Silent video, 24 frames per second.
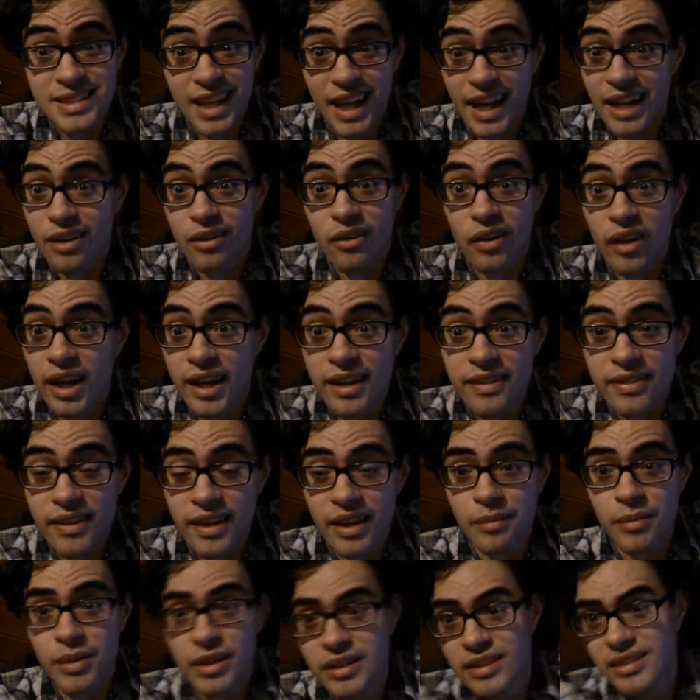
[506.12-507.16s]
I don't like
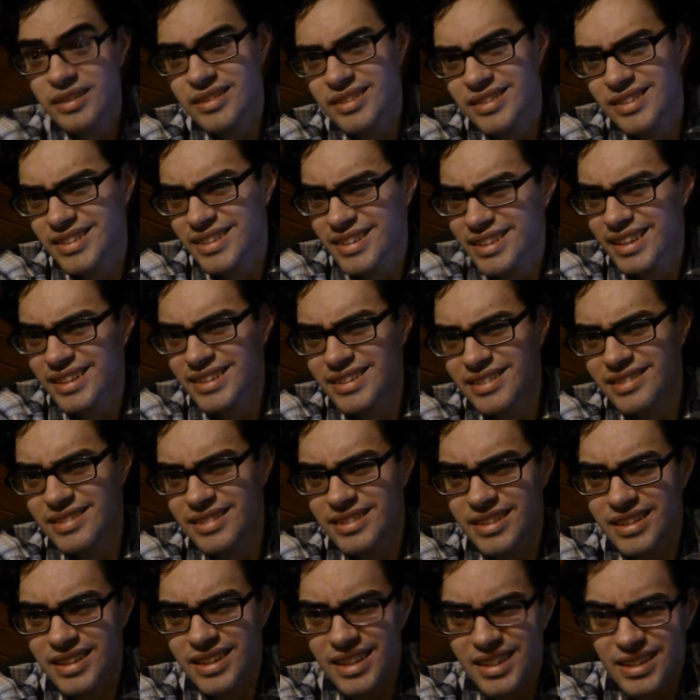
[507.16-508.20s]
that because
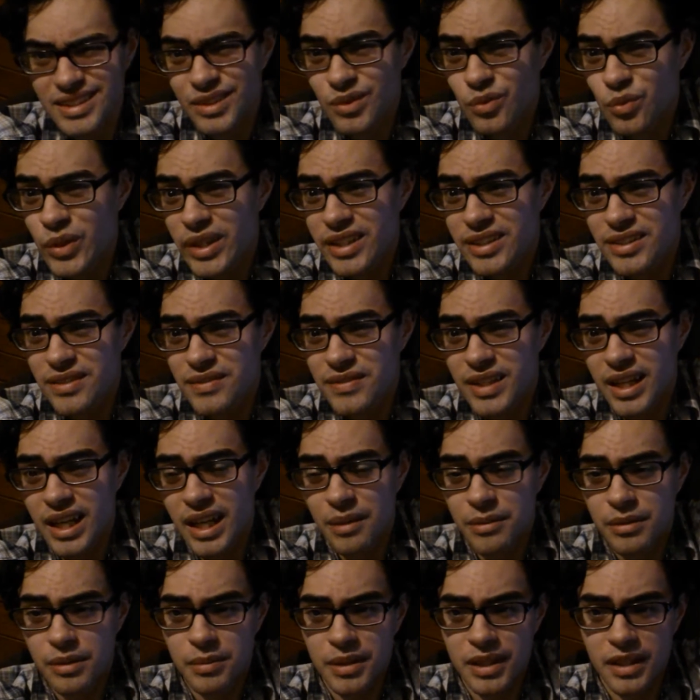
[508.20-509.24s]
that's it's a waste of
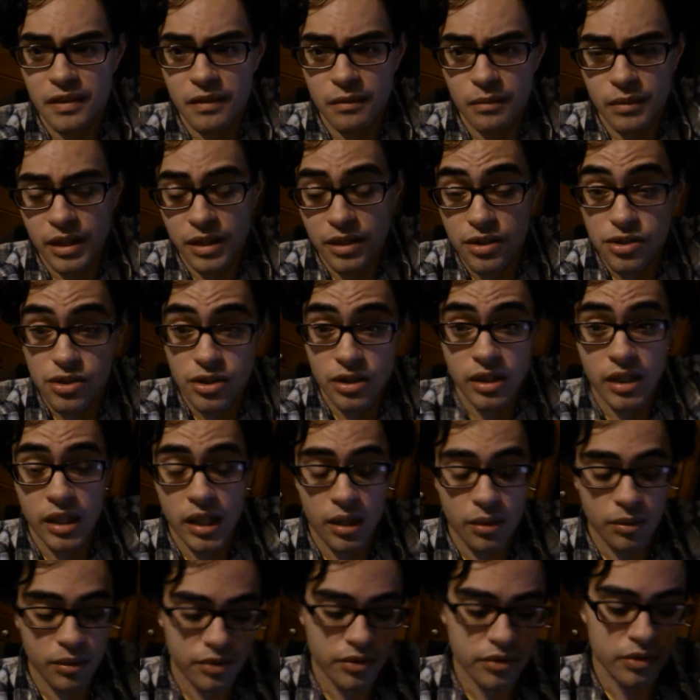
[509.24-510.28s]
time. They be giving like shitty
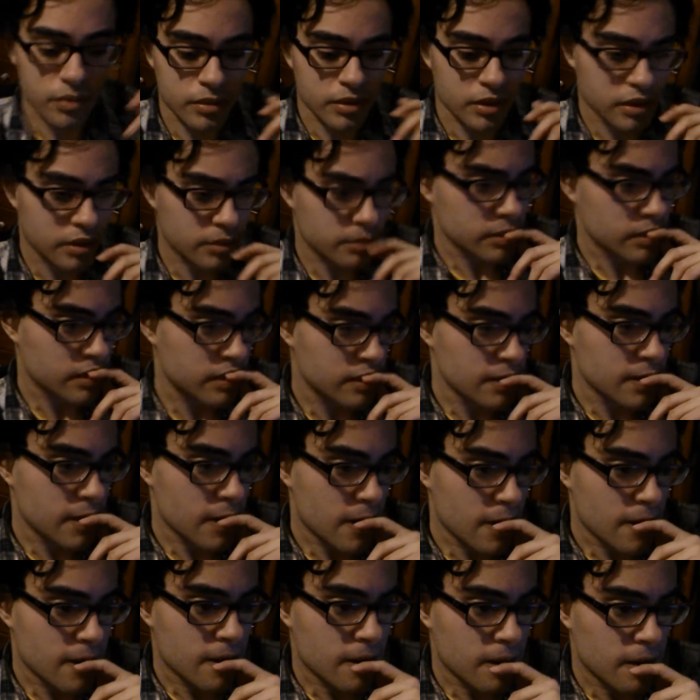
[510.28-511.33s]
hours sometimes.
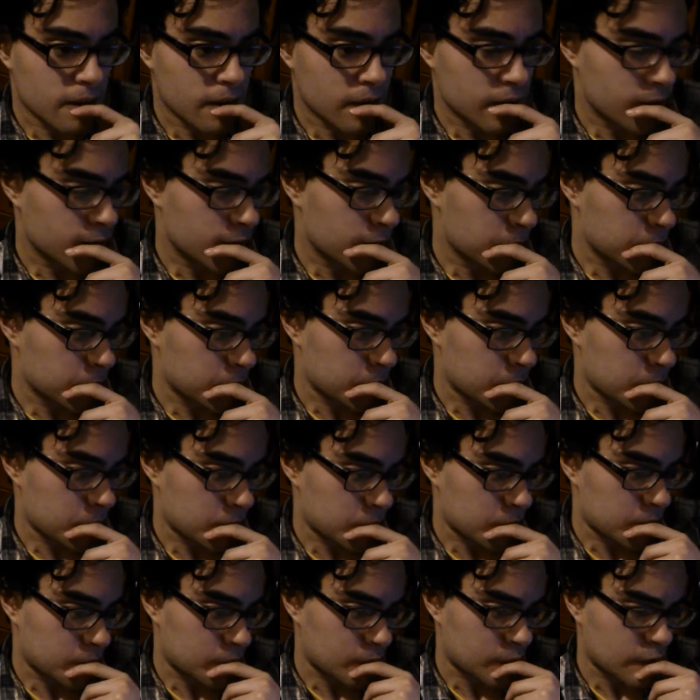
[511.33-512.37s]
Um,
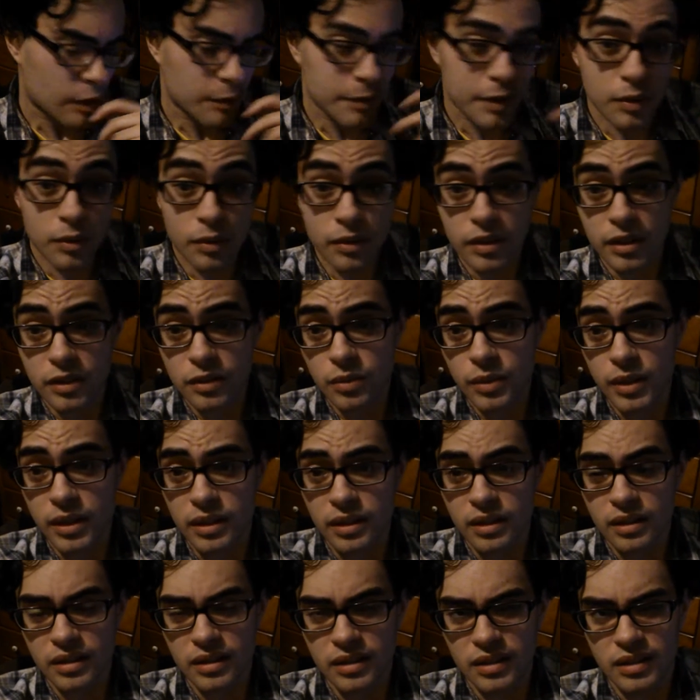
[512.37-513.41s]
I mean, well, this
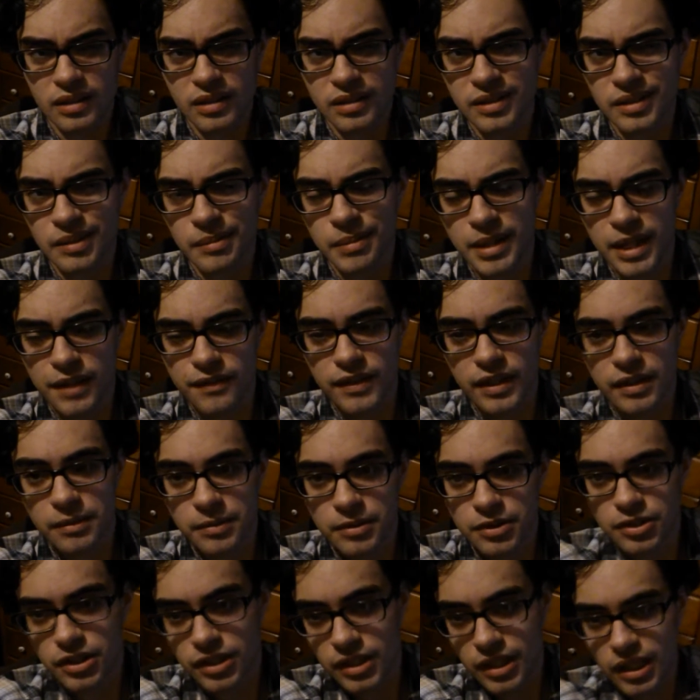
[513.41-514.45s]
week, uh, I mean, they haven't
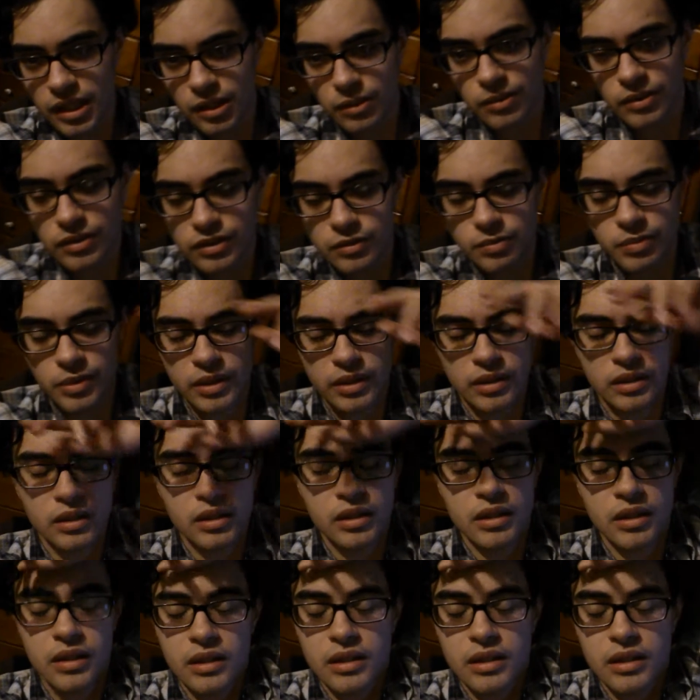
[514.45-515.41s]
given me shitty hours, but